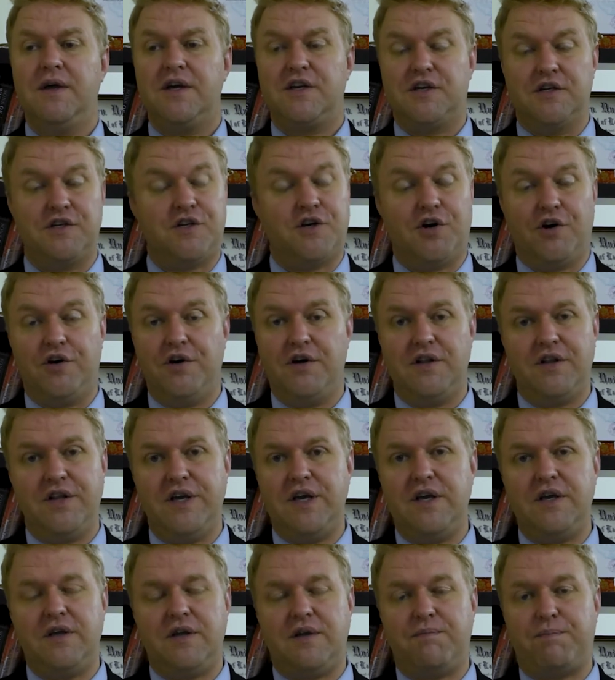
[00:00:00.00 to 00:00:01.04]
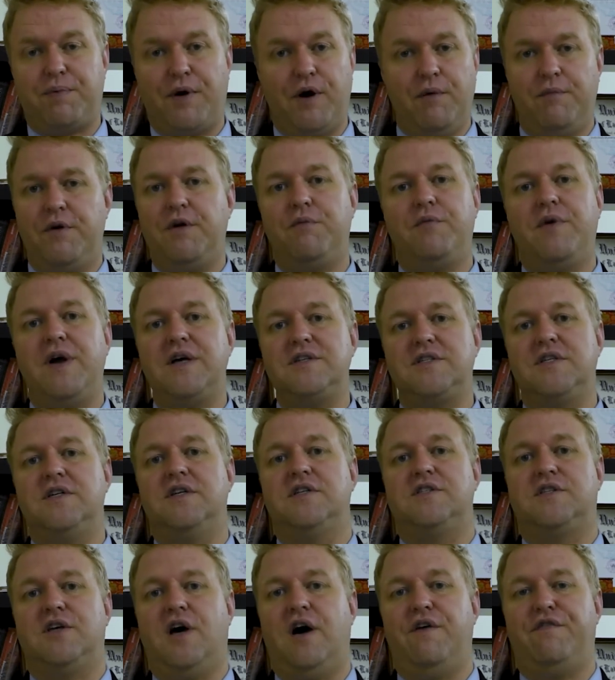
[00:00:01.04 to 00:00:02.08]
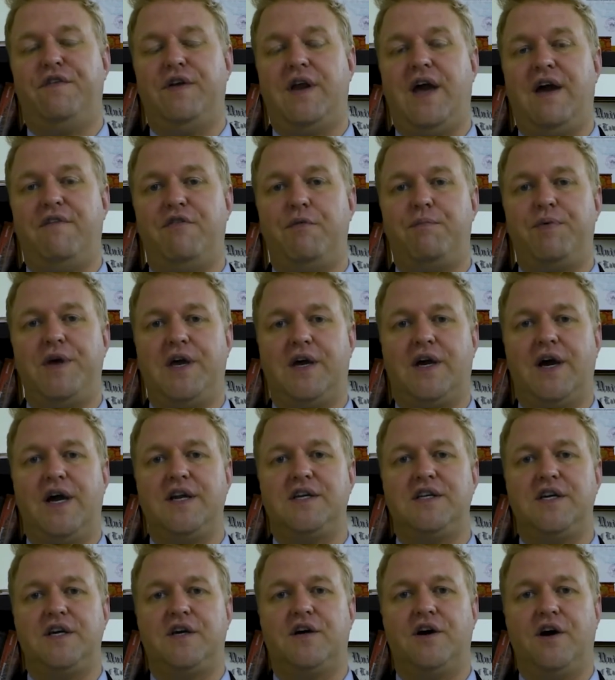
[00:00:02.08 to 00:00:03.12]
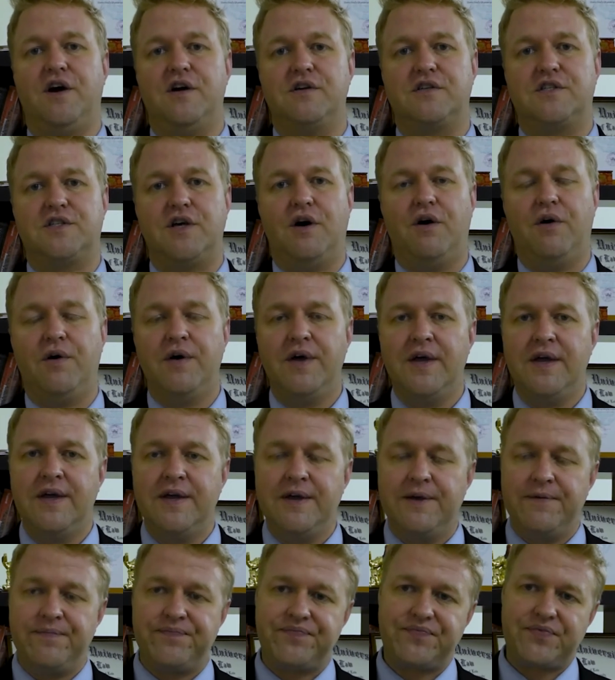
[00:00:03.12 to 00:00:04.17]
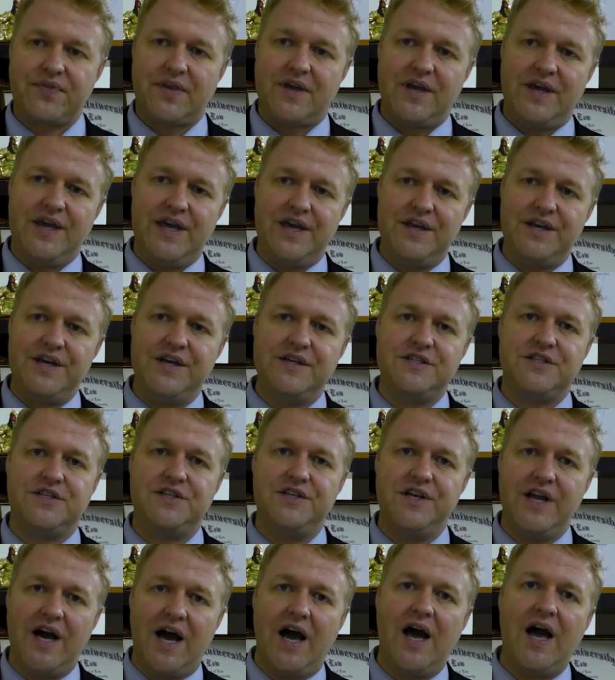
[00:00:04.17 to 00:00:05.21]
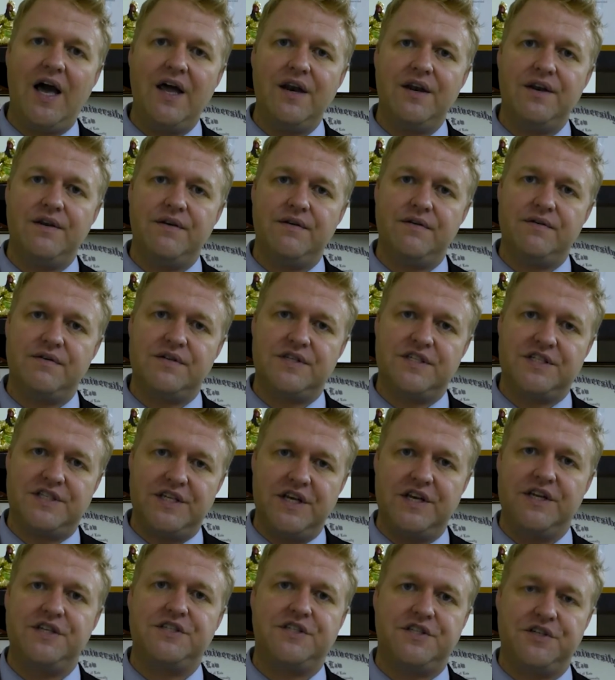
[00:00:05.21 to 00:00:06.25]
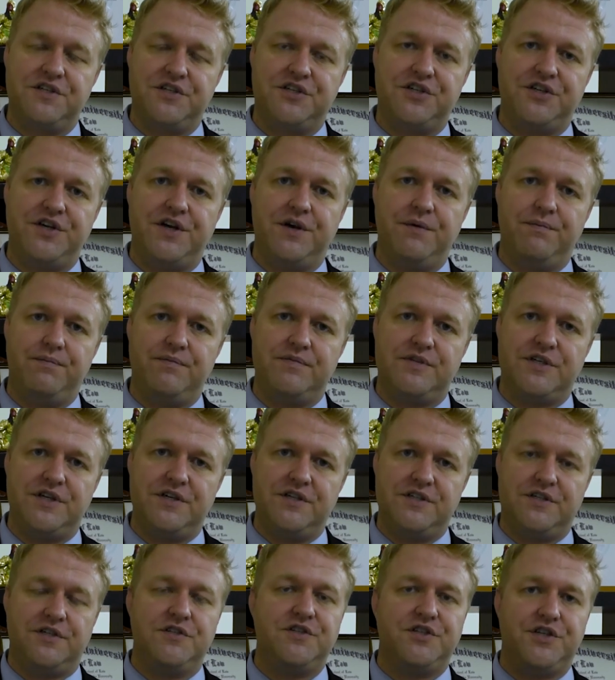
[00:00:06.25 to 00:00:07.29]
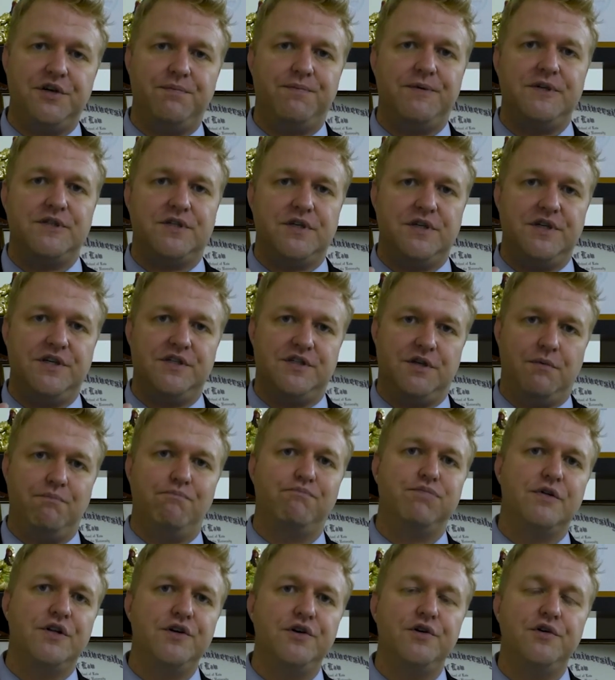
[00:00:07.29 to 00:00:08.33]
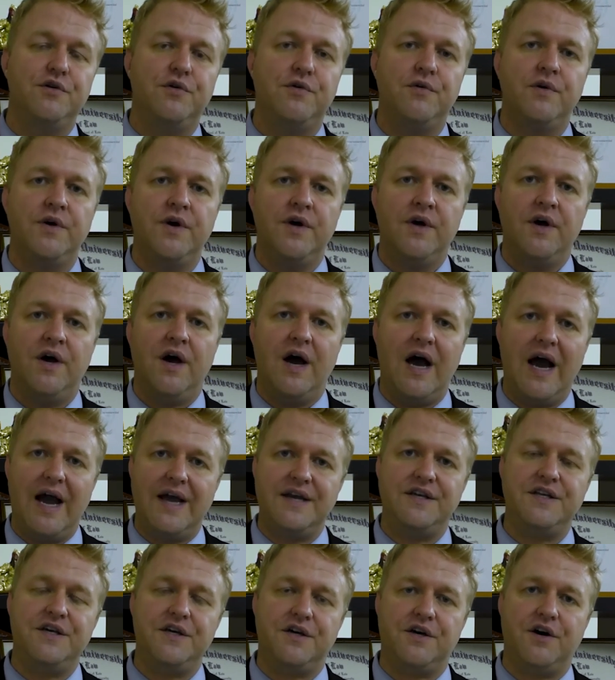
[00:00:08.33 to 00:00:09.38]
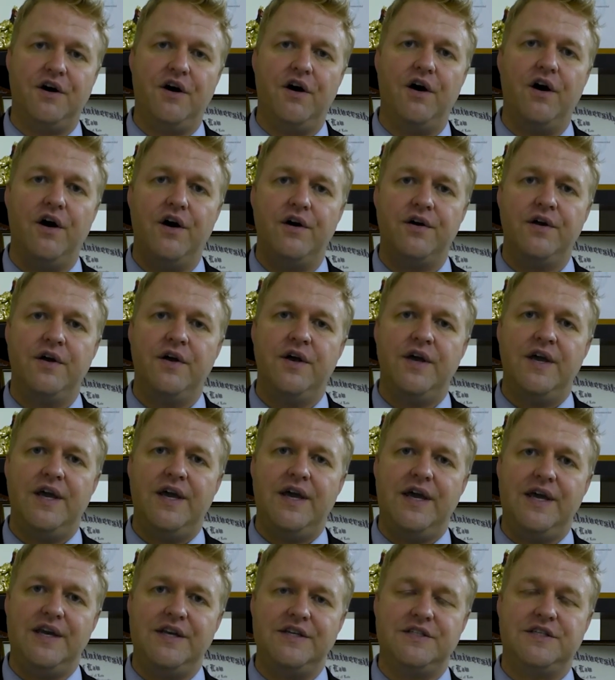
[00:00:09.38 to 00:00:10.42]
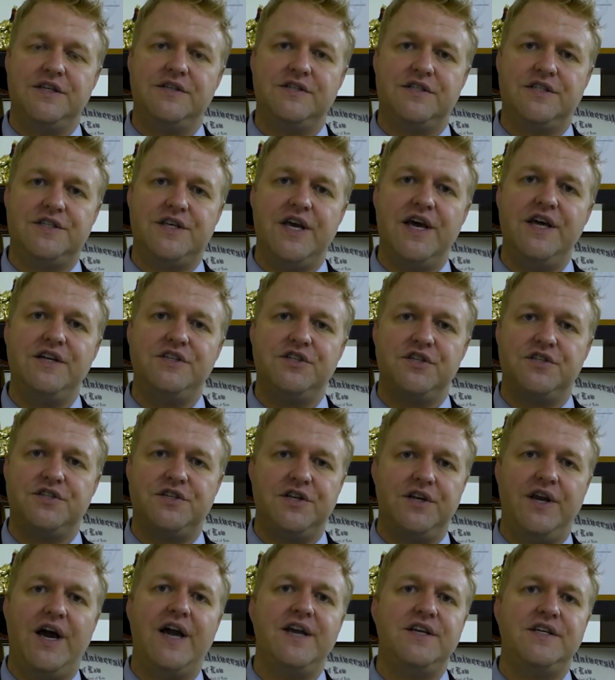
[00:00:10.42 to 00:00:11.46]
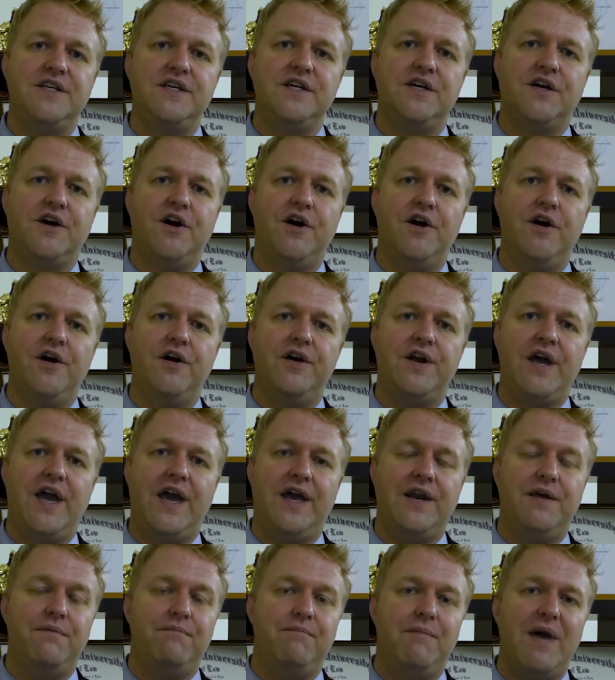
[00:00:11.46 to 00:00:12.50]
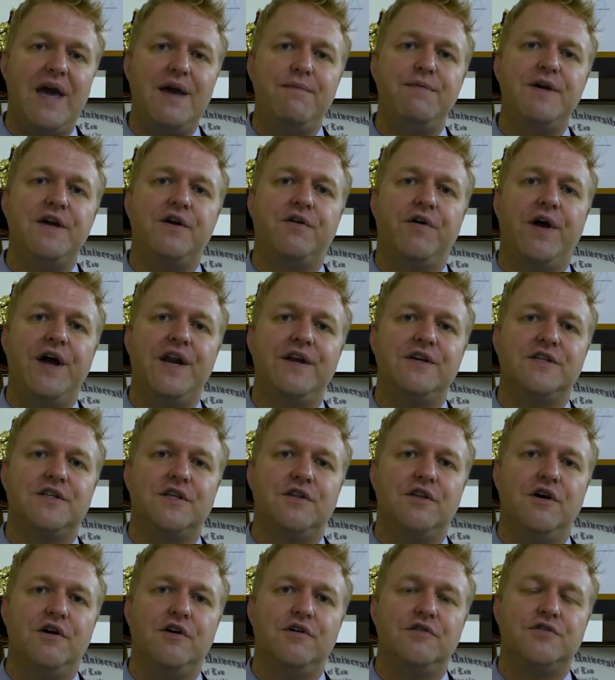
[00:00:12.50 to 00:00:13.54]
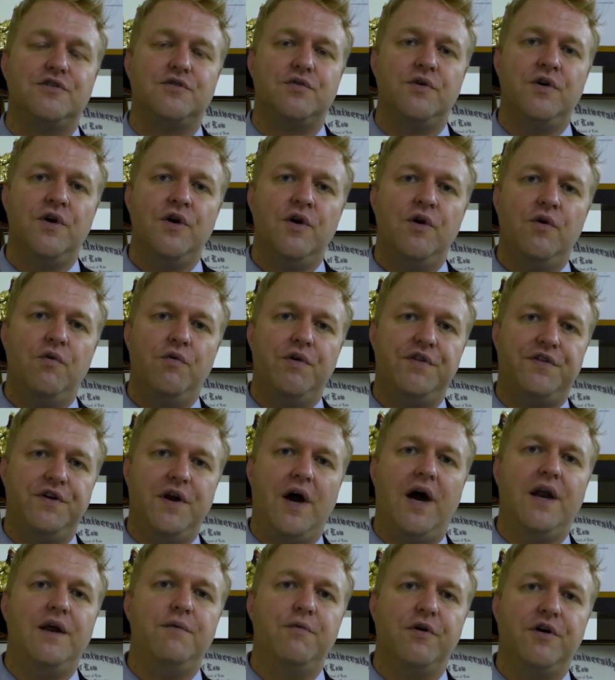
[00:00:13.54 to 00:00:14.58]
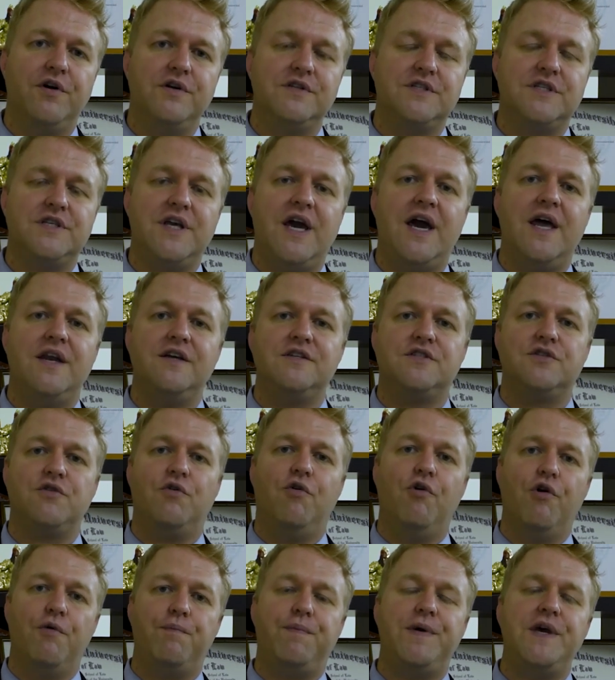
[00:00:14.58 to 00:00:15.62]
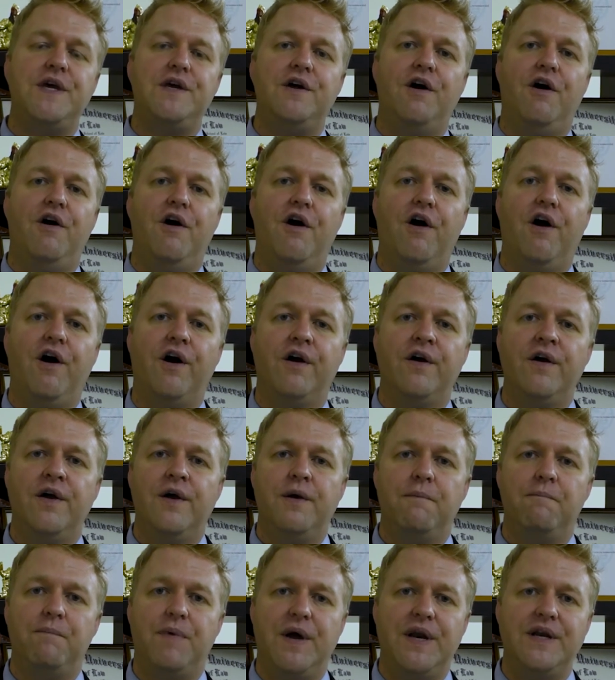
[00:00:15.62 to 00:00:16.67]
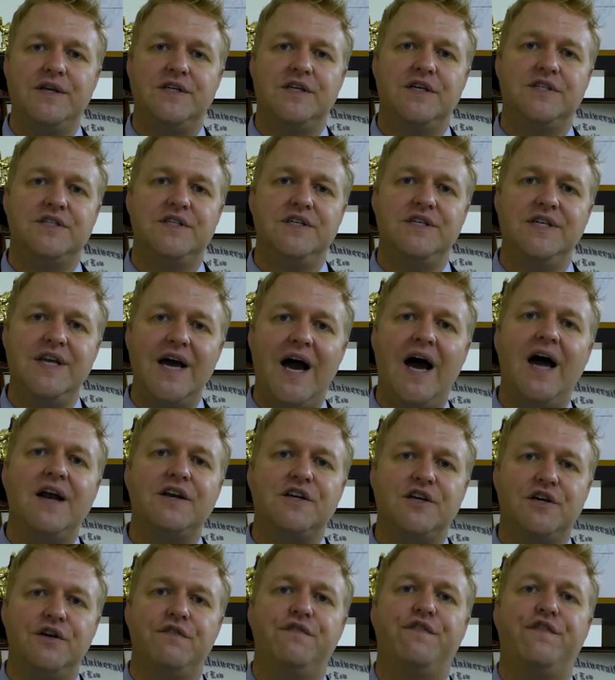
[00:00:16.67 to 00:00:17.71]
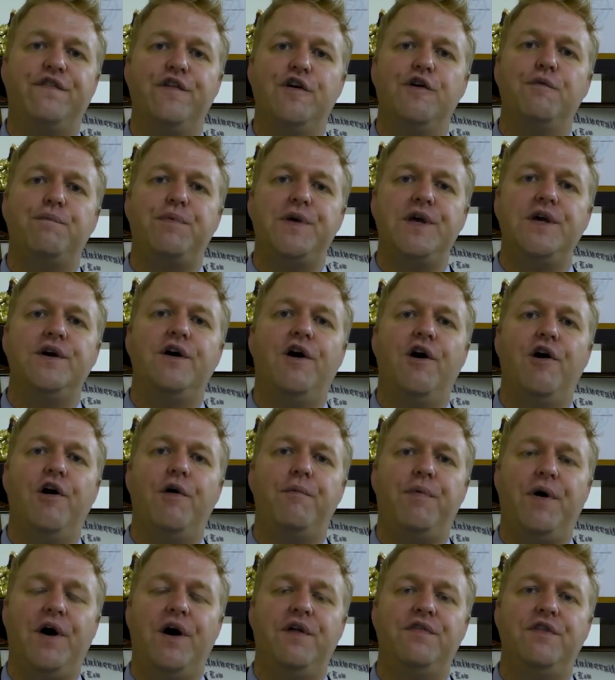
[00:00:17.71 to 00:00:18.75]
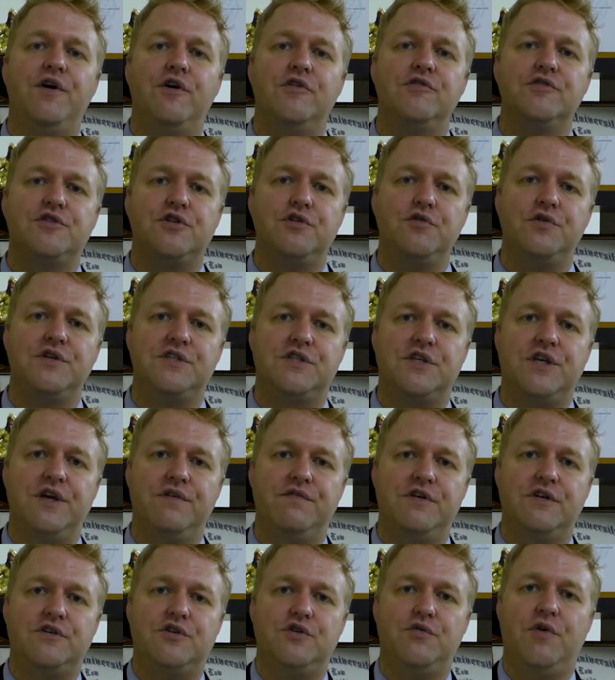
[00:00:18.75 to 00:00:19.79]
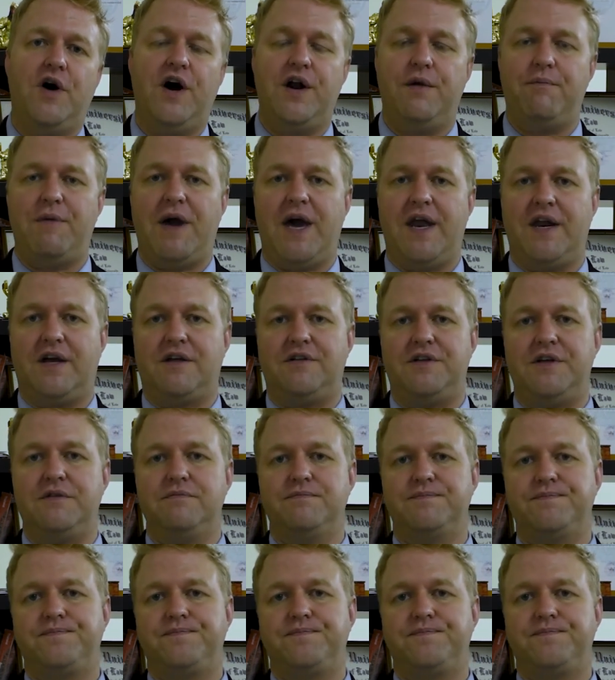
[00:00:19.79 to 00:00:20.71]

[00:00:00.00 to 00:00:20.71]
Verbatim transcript: Concurrently, permanent residents often have a pink ID card. So it is not citizenship. Citizenship is a blue ID card. It is instead just an ID card, and it may be granted to those with non-immigrant status or PR, but it does not confer PR upon those who it's given to automatically.